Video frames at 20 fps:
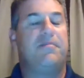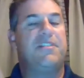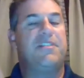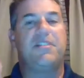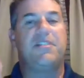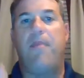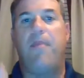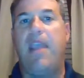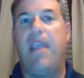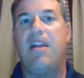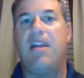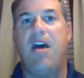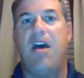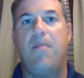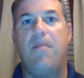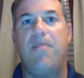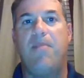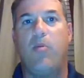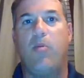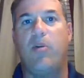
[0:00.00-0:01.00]
It's the main
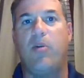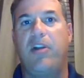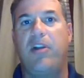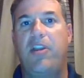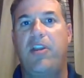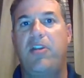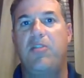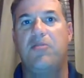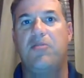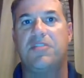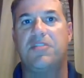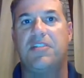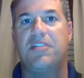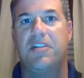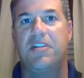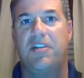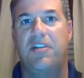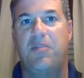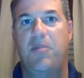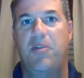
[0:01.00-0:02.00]
hub that we're going to use
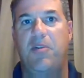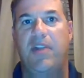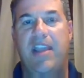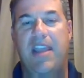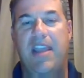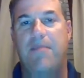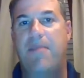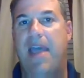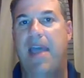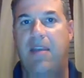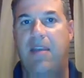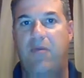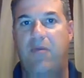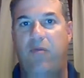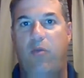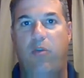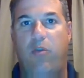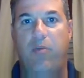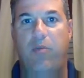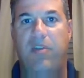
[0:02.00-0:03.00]
to communicate back and
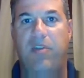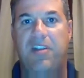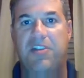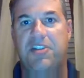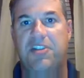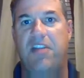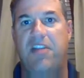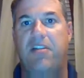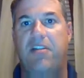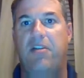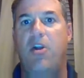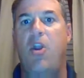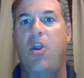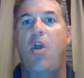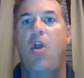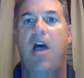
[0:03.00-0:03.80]
forth with each other.